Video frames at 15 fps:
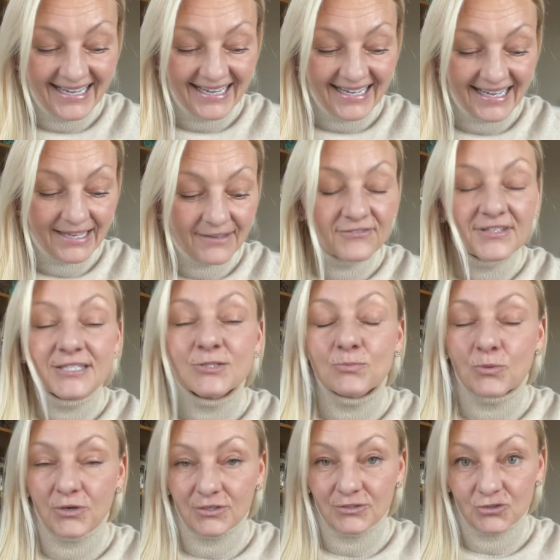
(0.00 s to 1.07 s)
this
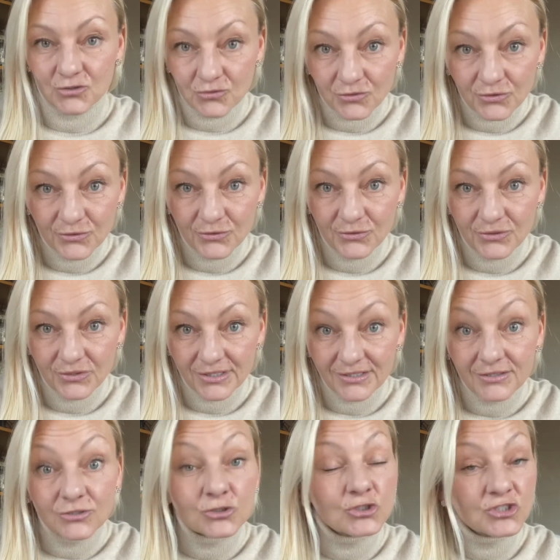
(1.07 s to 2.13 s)
weren't true,
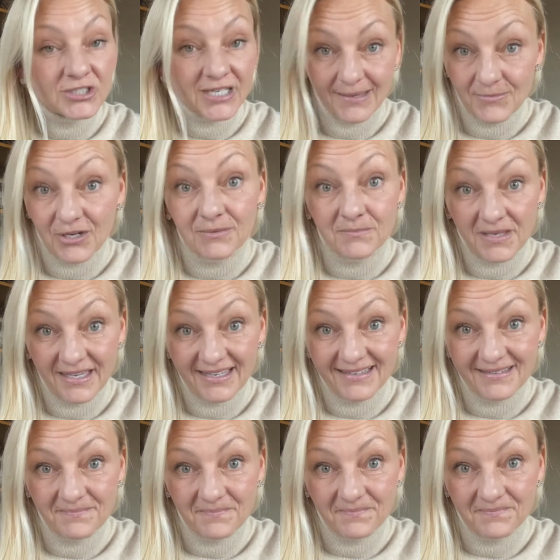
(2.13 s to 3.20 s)
shame on me.
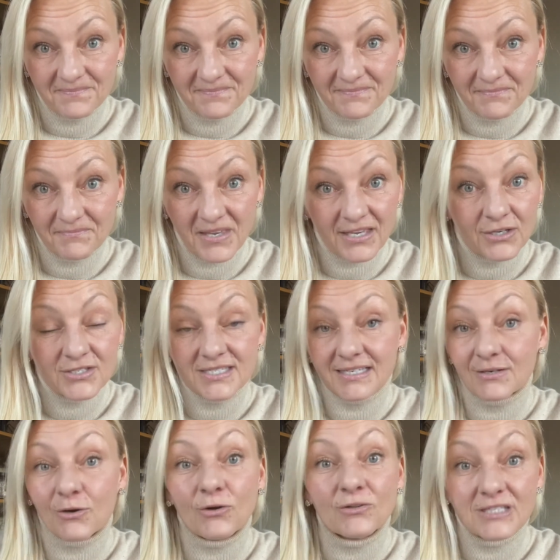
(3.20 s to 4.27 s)
Because
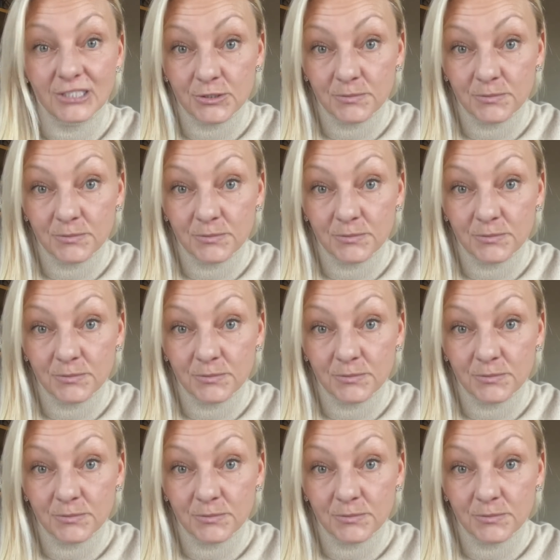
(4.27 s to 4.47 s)
then all these